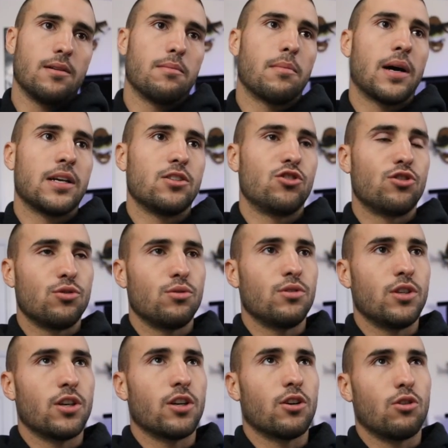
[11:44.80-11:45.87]
my
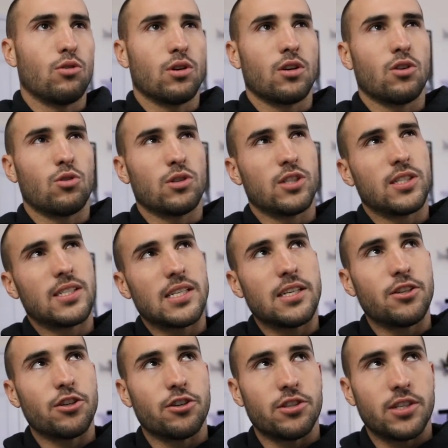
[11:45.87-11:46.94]
junior or
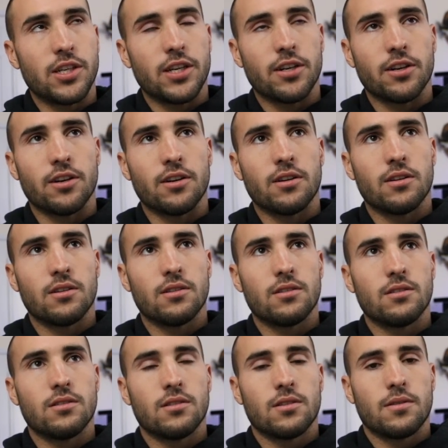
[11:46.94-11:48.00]
senior year
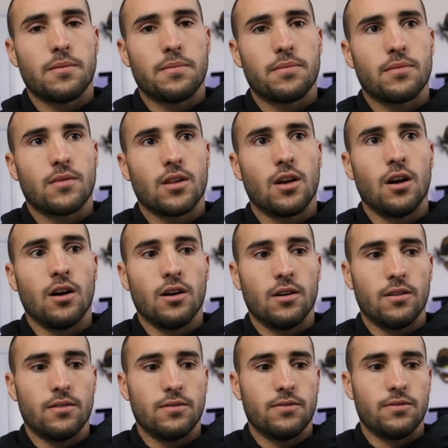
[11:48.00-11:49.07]

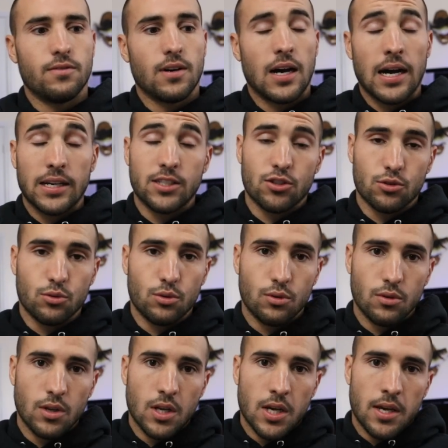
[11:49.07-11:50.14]
of high school.
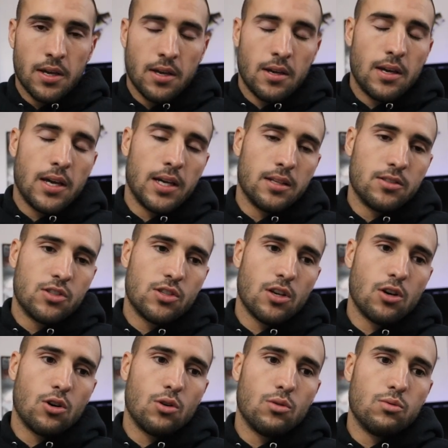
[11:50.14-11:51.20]
And
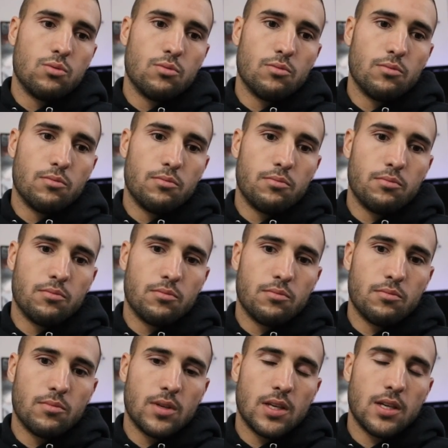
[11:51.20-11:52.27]
so
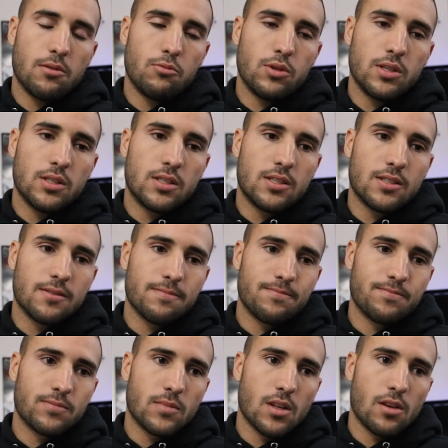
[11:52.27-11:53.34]

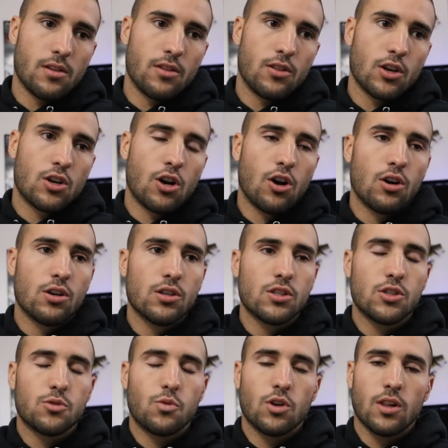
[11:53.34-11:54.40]
the
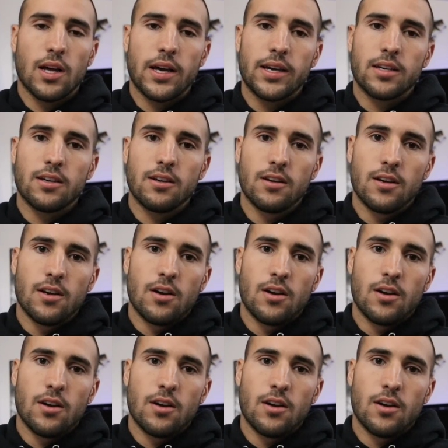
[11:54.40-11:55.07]
cars were like